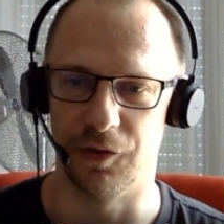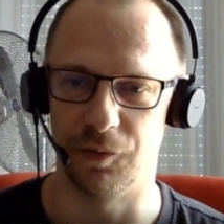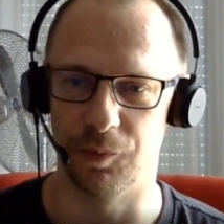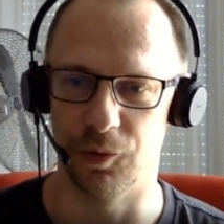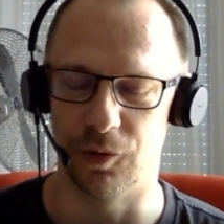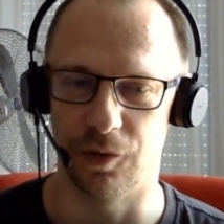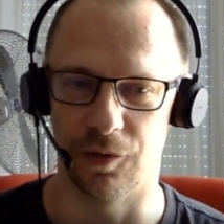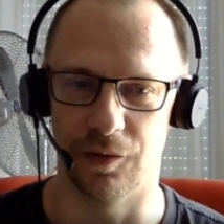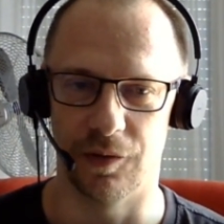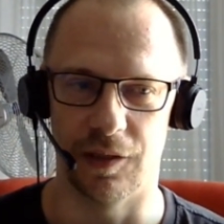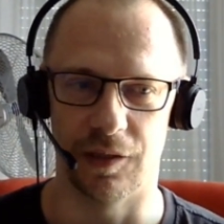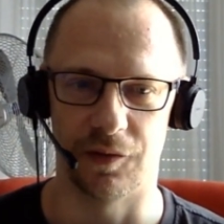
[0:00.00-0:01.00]
It's more
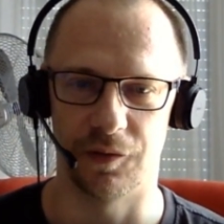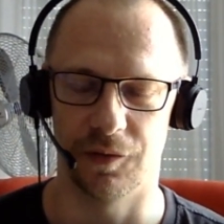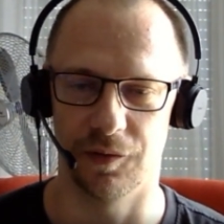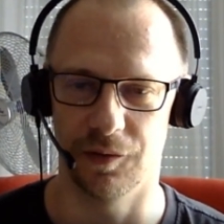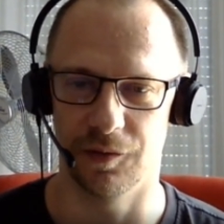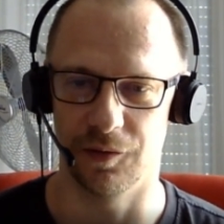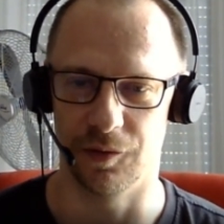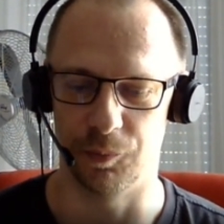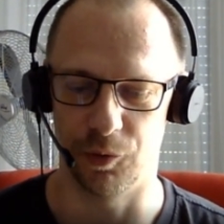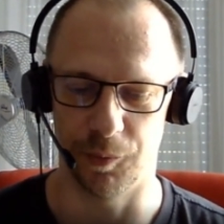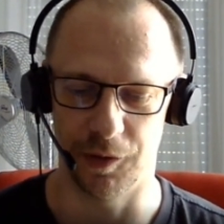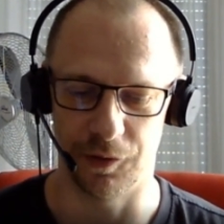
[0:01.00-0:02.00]
that the
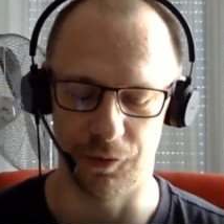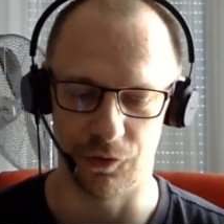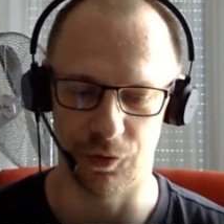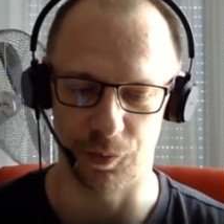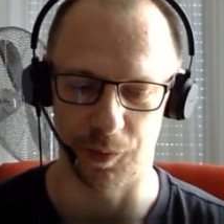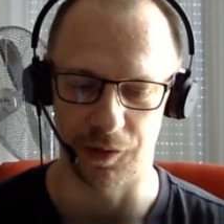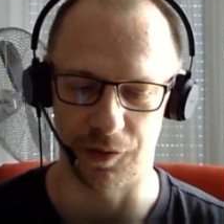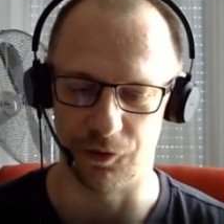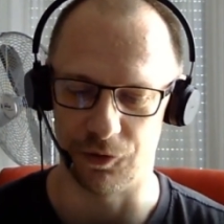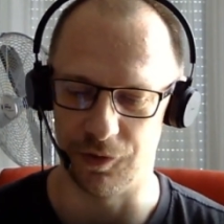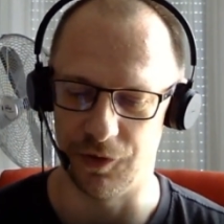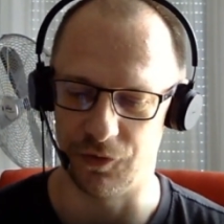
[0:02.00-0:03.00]
Prometheus
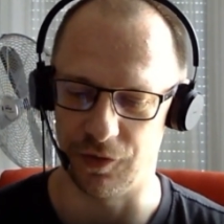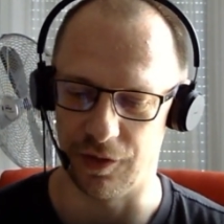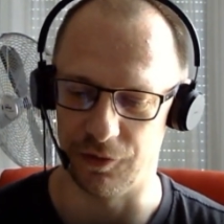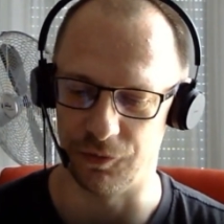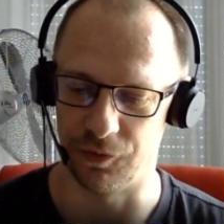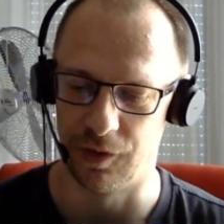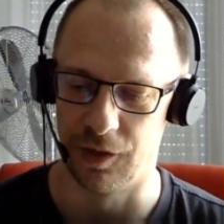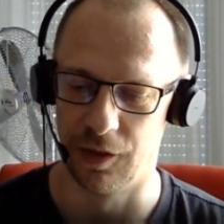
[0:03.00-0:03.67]
documentation itself